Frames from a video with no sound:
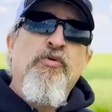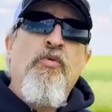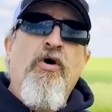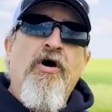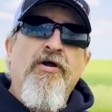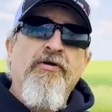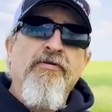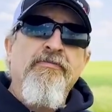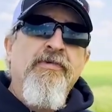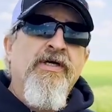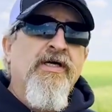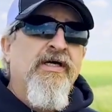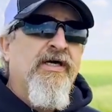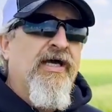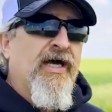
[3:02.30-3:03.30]
water
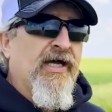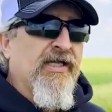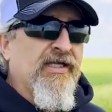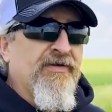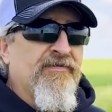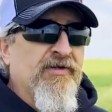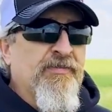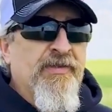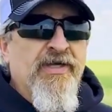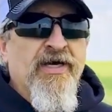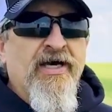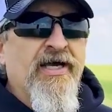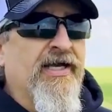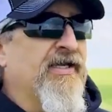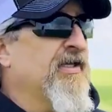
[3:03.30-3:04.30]
and leaving it
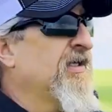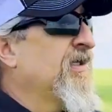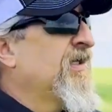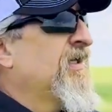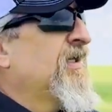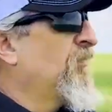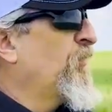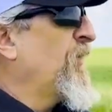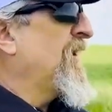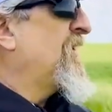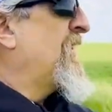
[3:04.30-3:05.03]
behind. We